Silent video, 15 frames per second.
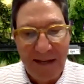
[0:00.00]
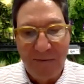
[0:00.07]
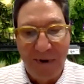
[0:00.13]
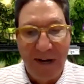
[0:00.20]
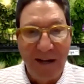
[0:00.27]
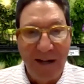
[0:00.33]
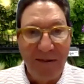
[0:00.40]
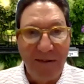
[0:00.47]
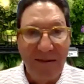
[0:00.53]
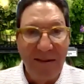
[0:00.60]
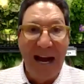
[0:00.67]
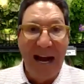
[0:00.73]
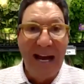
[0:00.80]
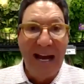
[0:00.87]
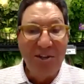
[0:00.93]
Well,
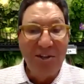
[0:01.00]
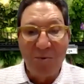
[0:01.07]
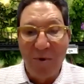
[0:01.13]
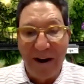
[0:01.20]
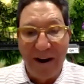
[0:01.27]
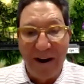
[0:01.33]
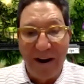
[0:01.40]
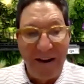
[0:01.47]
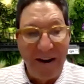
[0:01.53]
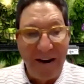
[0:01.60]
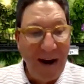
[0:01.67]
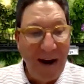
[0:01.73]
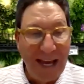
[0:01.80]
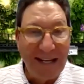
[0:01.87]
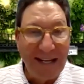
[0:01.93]
I just went on a
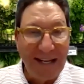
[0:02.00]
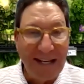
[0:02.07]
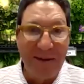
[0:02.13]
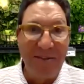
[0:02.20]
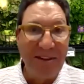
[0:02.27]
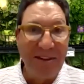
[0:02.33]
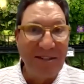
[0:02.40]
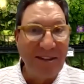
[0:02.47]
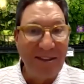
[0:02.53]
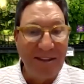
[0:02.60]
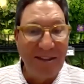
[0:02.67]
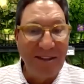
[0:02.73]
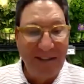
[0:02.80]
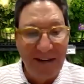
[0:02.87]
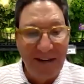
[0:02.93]
rant about this at the
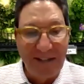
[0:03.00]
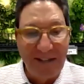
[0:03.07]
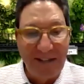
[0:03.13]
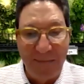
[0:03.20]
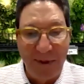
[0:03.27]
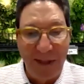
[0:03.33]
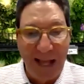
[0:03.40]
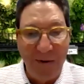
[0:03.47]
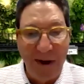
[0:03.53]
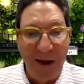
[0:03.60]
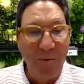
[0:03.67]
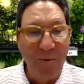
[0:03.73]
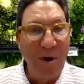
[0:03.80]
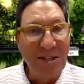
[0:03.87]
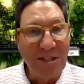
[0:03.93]
dinner table, how I
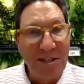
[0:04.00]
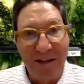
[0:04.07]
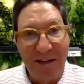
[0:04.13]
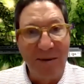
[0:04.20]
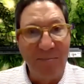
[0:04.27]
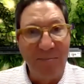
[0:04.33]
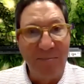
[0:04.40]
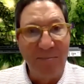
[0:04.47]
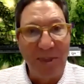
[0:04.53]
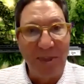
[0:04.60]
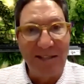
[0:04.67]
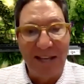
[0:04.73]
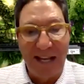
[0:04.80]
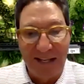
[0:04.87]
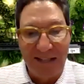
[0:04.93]
wasn't going to put that
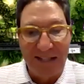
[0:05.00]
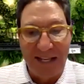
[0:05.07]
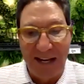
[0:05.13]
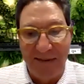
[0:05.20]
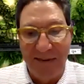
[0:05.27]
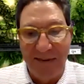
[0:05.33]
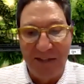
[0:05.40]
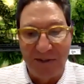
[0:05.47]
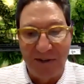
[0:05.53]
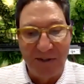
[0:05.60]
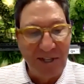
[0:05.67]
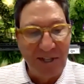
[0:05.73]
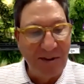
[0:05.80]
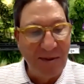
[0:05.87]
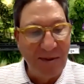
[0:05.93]
second set of
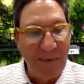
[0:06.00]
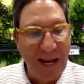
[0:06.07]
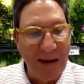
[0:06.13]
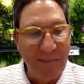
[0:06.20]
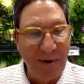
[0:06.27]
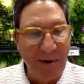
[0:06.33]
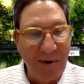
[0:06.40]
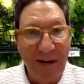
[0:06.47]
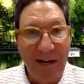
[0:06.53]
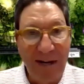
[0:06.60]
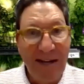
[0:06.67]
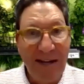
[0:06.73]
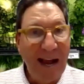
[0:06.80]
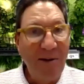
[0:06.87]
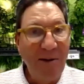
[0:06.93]
inserts into the paper.
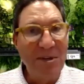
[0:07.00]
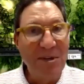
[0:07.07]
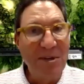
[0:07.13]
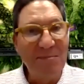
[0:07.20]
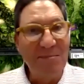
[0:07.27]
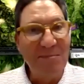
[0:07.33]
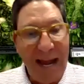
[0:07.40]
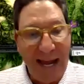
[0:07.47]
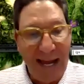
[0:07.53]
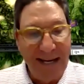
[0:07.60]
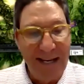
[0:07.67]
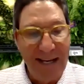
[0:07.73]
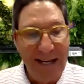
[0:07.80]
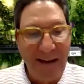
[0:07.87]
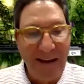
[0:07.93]
I was
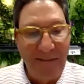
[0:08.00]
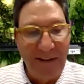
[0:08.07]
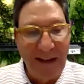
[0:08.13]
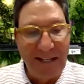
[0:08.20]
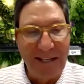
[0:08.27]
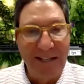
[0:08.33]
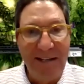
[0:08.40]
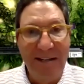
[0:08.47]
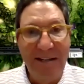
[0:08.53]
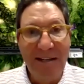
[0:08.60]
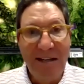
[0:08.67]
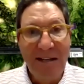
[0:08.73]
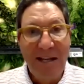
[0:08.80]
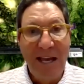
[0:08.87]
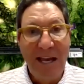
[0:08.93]
mad and I vented.
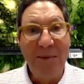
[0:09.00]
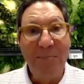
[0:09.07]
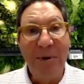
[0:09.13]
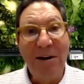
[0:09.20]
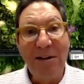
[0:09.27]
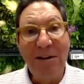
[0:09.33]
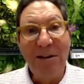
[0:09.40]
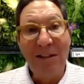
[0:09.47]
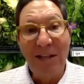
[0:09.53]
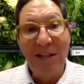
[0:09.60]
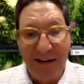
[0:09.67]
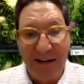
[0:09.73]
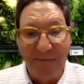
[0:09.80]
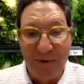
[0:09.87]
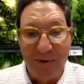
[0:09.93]
And apparently I
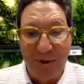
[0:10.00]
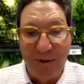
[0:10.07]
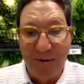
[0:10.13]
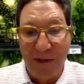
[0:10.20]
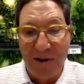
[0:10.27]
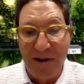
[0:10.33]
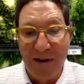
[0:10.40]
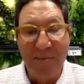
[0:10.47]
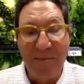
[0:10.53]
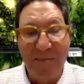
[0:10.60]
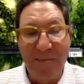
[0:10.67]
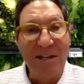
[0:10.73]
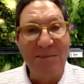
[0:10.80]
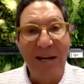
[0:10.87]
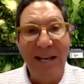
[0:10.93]
did it for too long
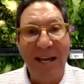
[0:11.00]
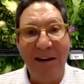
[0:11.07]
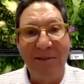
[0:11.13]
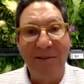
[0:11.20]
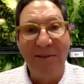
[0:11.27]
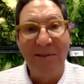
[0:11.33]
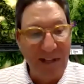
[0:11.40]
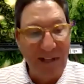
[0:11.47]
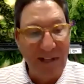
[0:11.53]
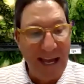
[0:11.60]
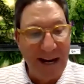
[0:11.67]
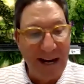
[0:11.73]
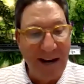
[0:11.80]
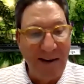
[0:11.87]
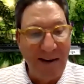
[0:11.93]
because my dad eventually
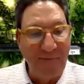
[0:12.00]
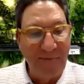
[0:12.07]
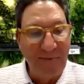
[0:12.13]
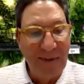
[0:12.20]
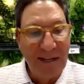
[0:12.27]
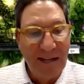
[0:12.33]
had enough.